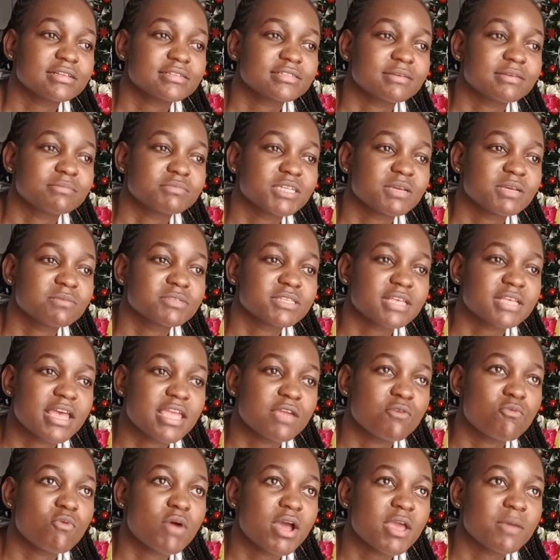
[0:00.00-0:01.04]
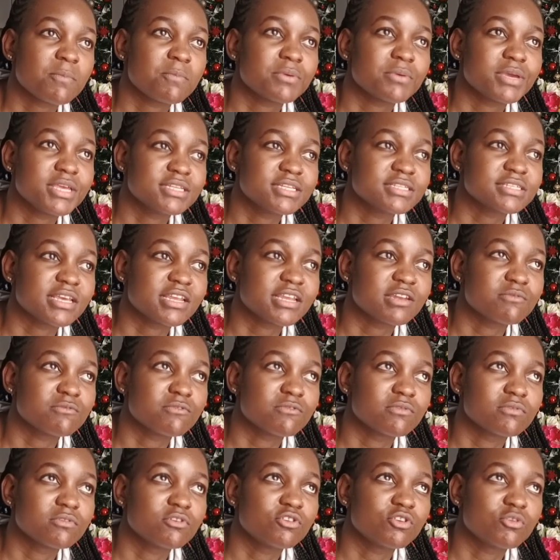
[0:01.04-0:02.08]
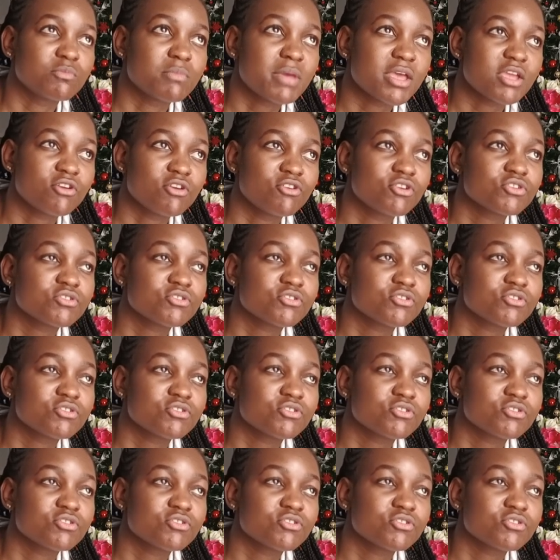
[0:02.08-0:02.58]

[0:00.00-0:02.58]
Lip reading: sometimes I wipe inside on my own,